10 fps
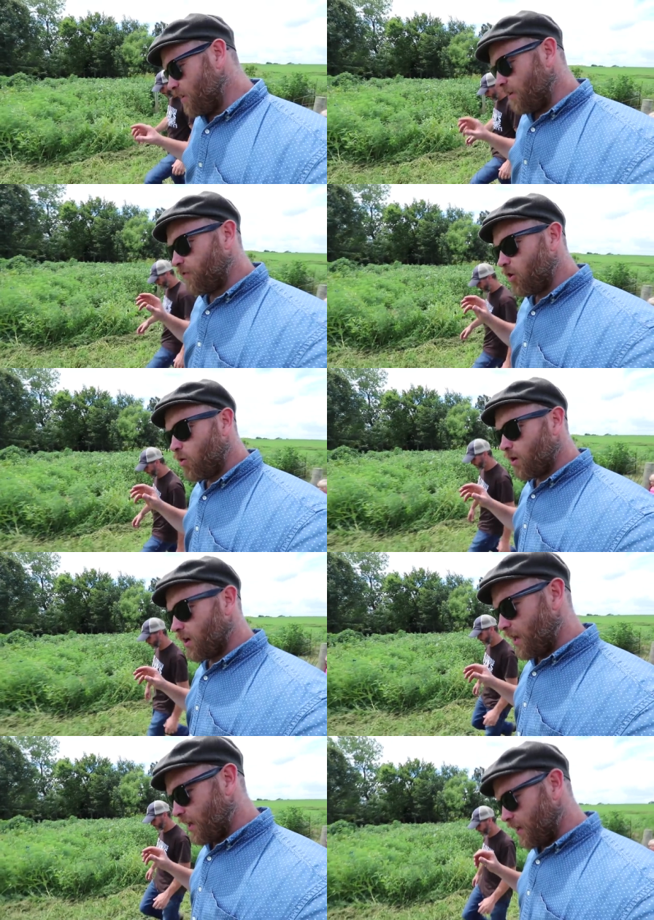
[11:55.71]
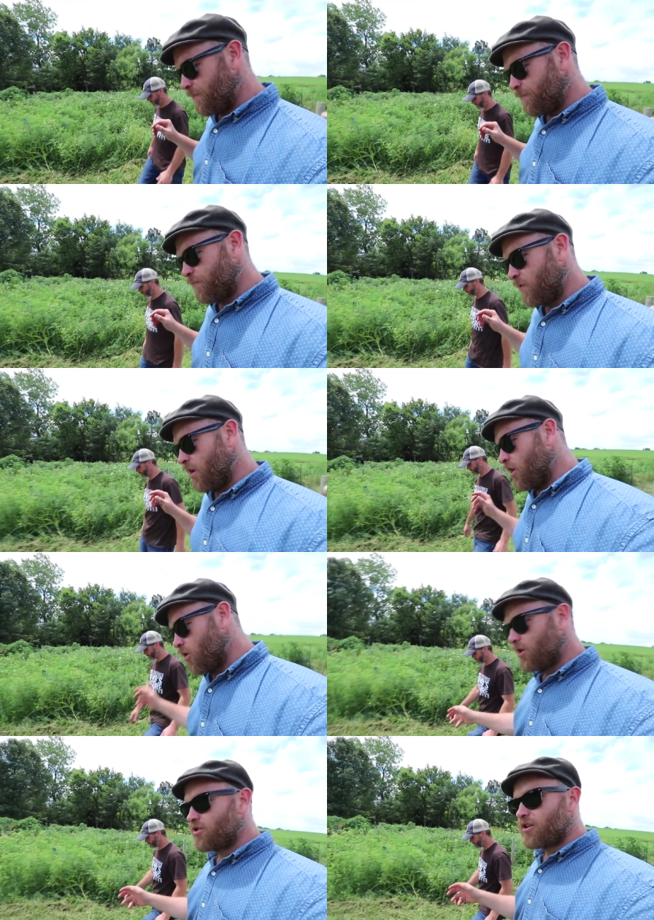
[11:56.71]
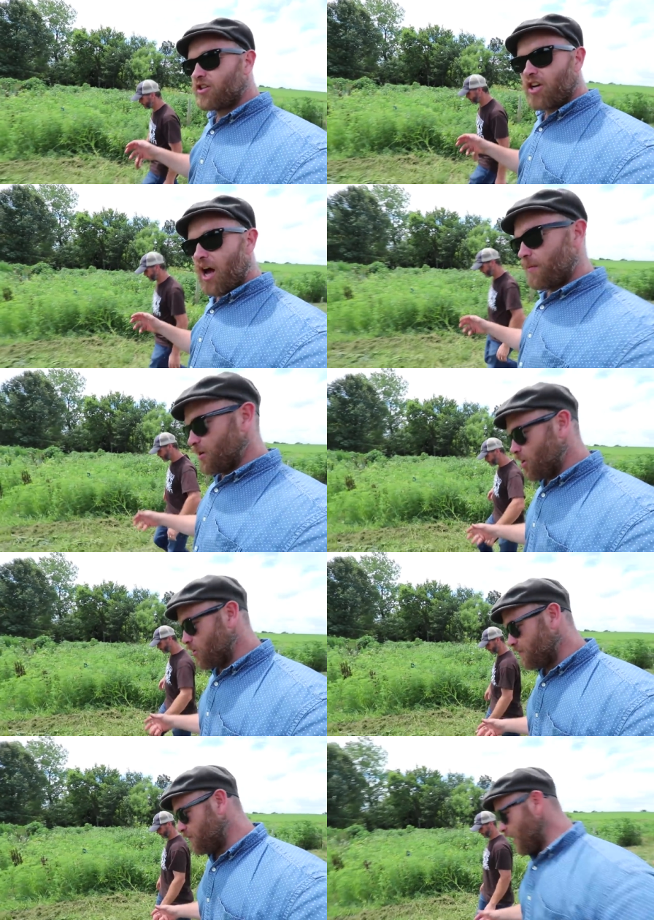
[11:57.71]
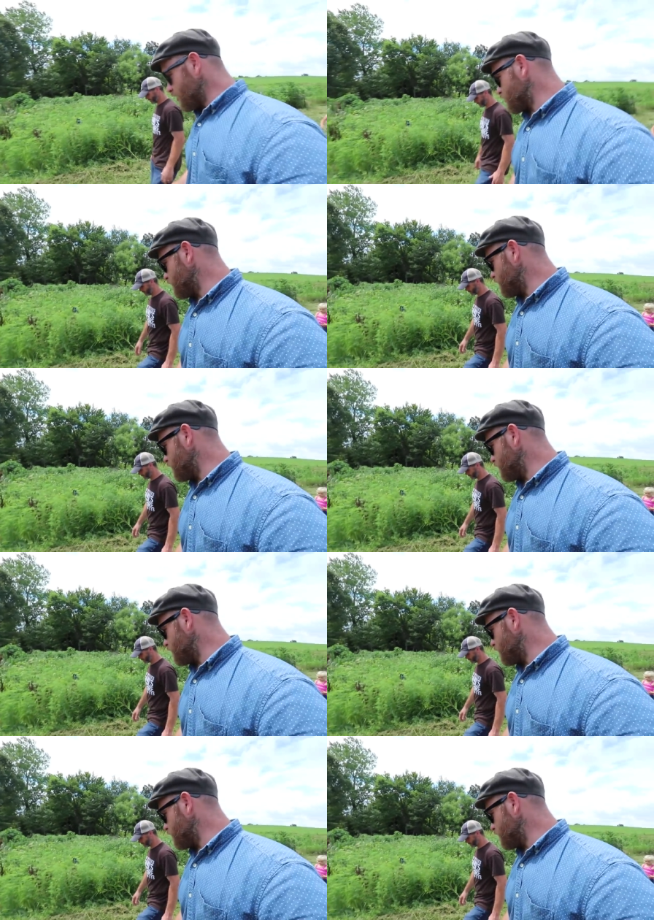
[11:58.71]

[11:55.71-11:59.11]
If you were gonna quit your job and go into factory